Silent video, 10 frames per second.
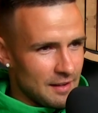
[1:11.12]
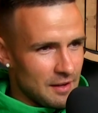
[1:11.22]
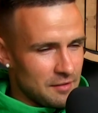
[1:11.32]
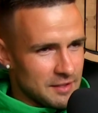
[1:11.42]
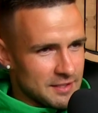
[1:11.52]

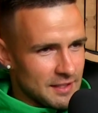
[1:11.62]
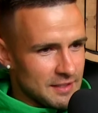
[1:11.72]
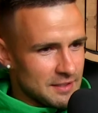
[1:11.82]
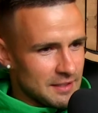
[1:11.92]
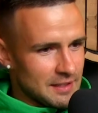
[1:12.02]
Obviously,
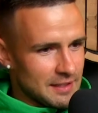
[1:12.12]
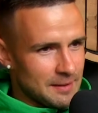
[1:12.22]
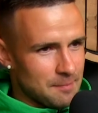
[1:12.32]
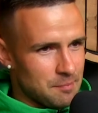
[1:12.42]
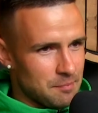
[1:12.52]
as a
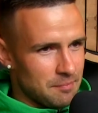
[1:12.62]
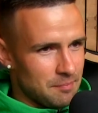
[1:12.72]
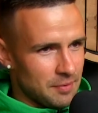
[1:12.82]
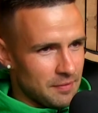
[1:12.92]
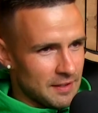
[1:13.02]

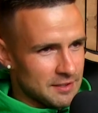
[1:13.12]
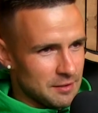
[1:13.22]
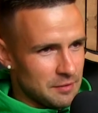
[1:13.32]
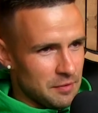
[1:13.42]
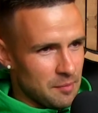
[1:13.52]

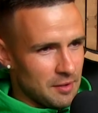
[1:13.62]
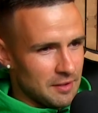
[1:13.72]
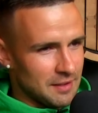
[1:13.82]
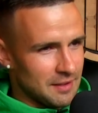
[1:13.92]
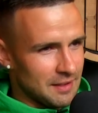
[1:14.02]
professional
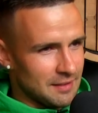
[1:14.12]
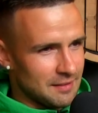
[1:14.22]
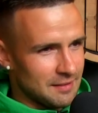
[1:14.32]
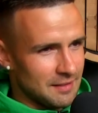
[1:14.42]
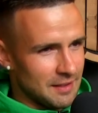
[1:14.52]
footballer
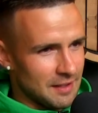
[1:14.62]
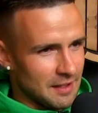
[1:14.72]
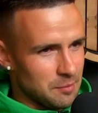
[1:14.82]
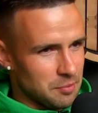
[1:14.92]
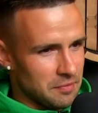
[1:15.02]
and any
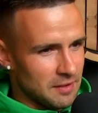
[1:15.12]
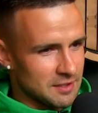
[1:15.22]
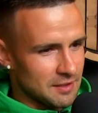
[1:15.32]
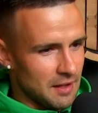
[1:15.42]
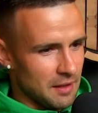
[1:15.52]
kind of
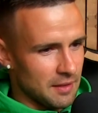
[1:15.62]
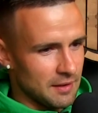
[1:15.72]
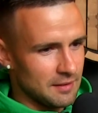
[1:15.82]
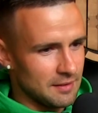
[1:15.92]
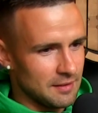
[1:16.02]
professional
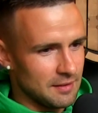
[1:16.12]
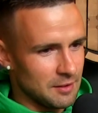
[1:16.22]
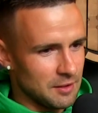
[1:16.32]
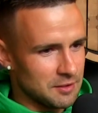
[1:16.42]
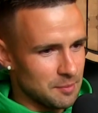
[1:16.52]
athlete,
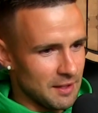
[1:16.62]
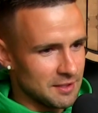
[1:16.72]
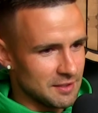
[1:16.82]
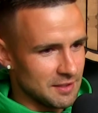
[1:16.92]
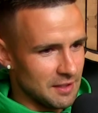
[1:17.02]
you need to make
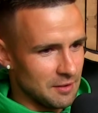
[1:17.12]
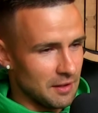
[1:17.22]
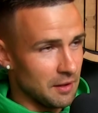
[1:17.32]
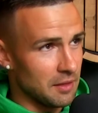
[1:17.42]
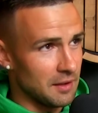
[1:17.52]
sure that you're
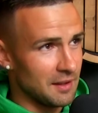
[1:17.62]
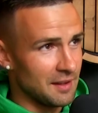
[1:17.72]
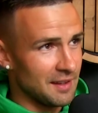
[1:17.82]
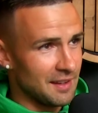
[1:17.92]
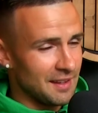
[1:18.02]
healthy.
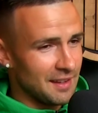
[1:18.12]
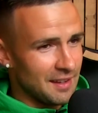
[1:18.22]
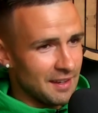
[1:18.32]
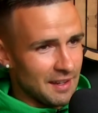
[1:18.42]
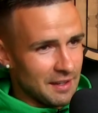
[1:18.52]

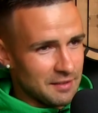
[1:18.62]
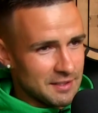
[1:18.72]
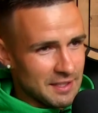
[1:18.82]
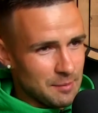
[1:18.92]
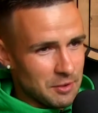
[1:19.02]
And every
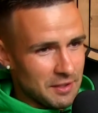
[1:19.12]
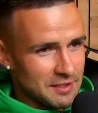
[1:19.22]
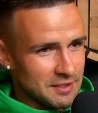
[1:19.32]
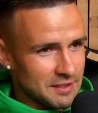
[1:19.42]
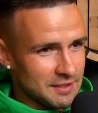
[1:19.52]
time you're
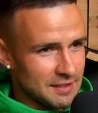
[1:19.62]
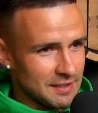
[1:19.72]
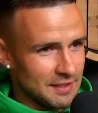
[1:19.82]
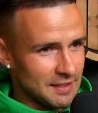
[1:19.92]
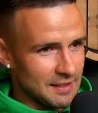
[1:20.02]
injured,
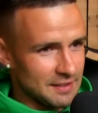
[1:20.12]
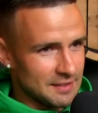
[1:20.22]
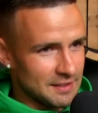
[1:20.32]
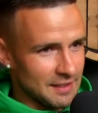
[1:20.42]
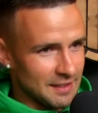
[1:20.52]

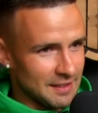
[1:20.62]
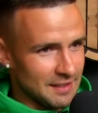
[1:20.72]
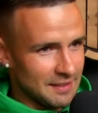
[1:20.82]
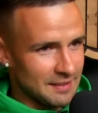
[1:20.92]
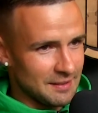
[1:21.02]
it's
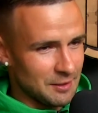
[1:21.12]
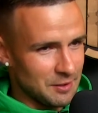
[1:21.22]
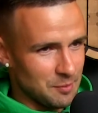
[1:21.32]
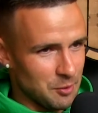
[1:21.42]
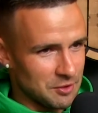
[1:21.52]

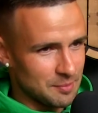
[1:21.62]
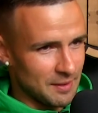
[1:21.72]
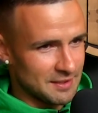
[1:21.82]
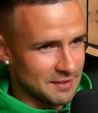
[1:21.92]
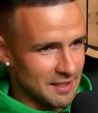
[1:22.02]
not the most
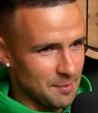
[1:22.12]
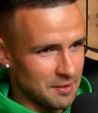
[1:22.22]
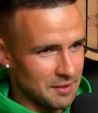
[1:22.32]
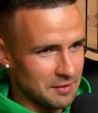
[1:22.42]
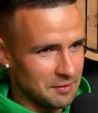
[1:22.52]
pleasant time
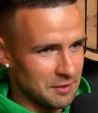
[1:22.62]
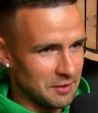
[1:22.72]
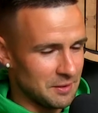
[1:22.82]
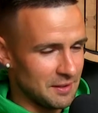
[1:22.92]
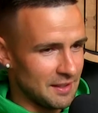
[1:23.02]
period for
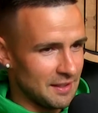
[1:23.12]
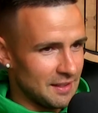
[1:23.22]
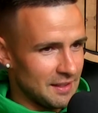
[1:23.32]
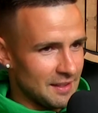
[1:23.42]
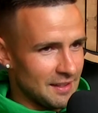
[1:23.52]
you.
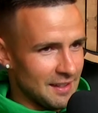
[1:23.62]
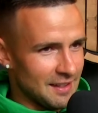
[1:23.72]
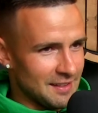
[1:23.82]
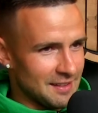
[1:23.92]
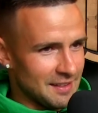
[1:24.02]

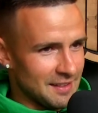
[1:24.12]
And